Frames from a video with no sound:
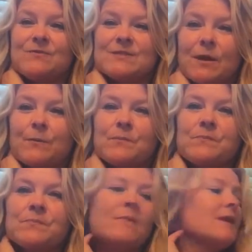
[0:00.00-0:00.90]
So
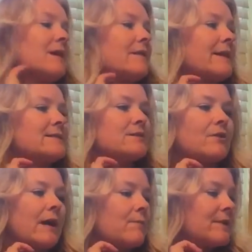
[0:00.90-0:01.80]
that's a
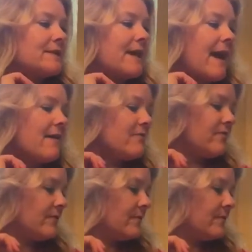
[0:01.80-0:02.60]
great one to have.